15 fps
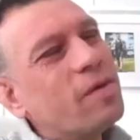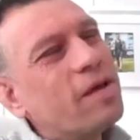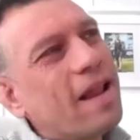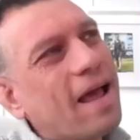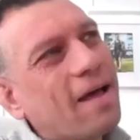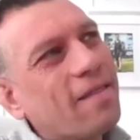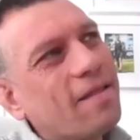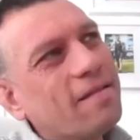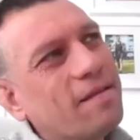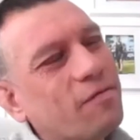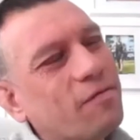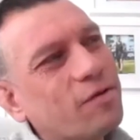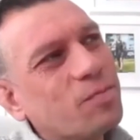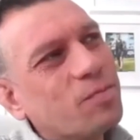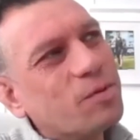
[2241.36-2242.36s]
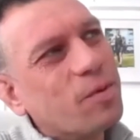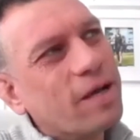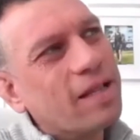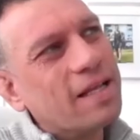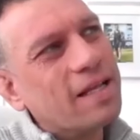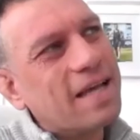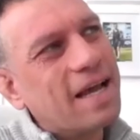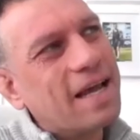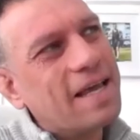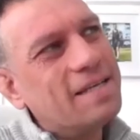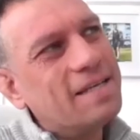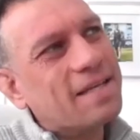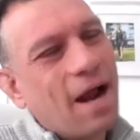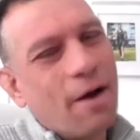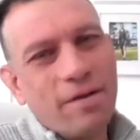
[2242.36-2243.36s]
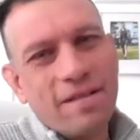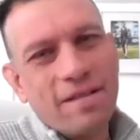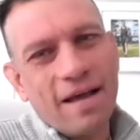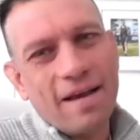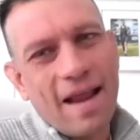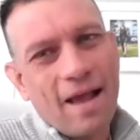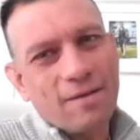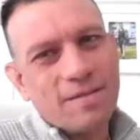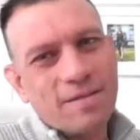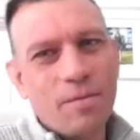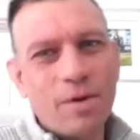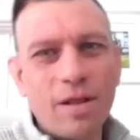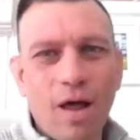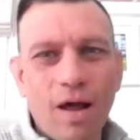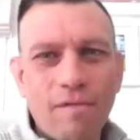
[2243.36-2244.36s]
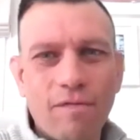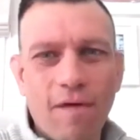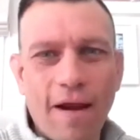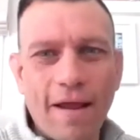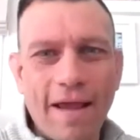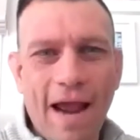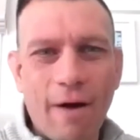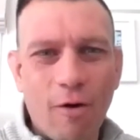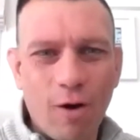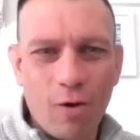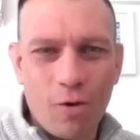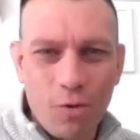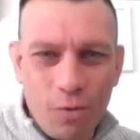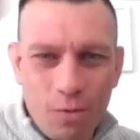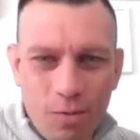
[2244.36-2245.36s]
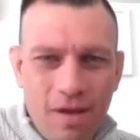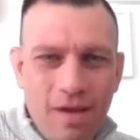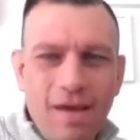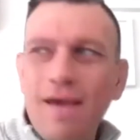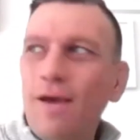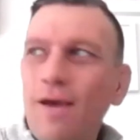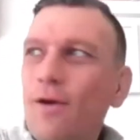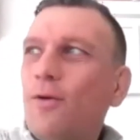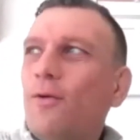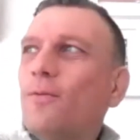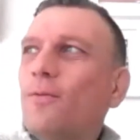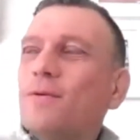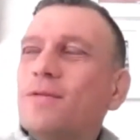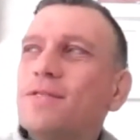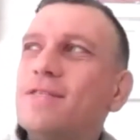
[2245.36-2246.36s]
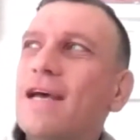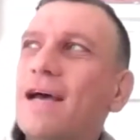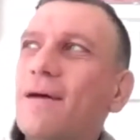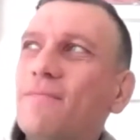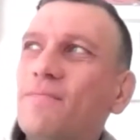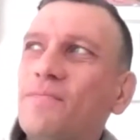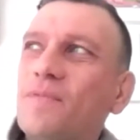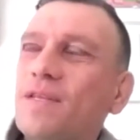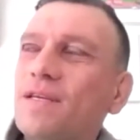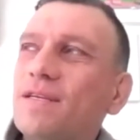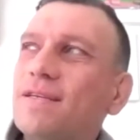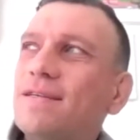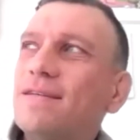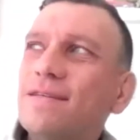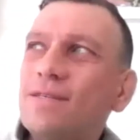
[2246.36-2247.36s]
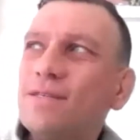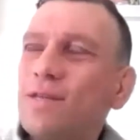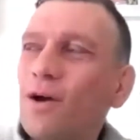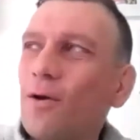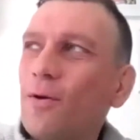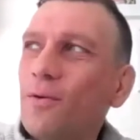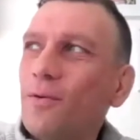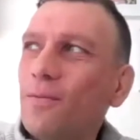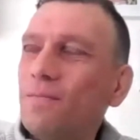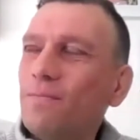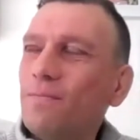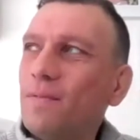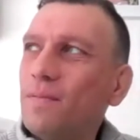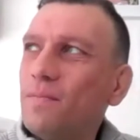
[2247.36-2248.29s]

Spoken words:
to me now the difference between, let's say, his character now, somebody like Frank Arrock, who was so